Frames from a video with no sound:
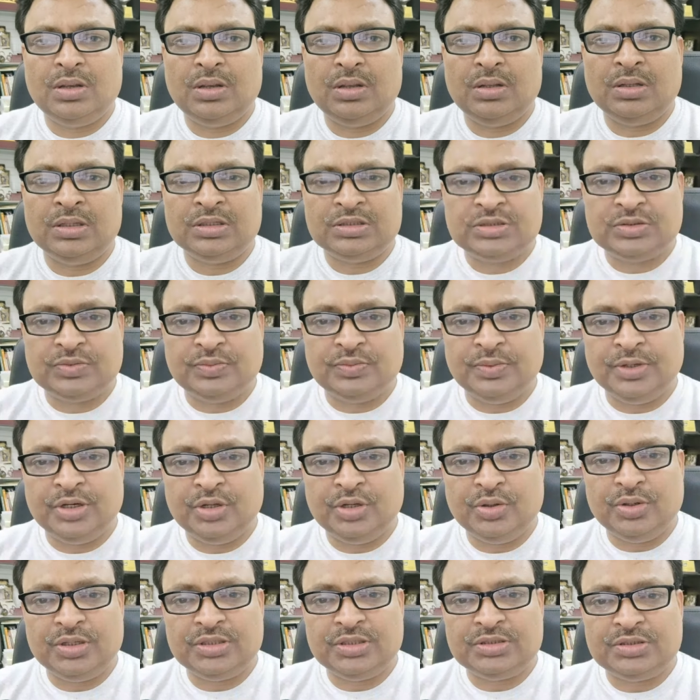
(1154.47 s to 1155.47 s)
this video
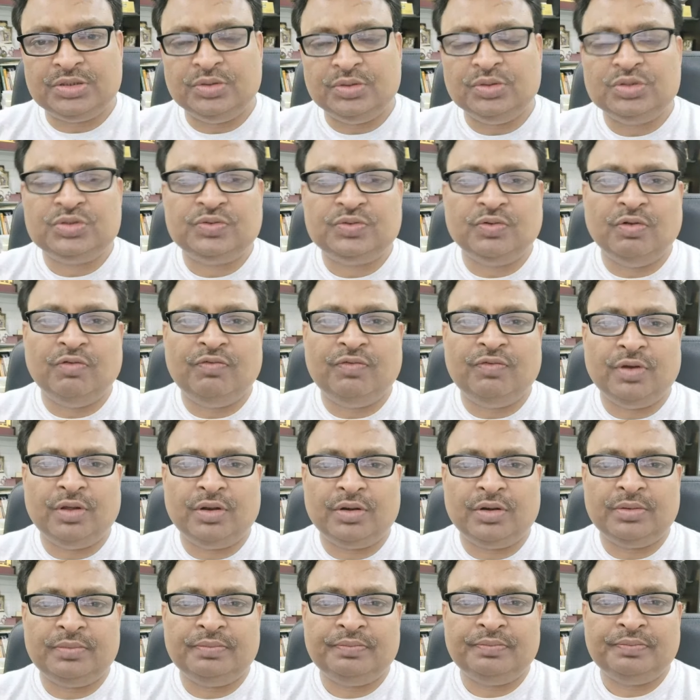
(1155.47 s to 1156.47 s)
is useful for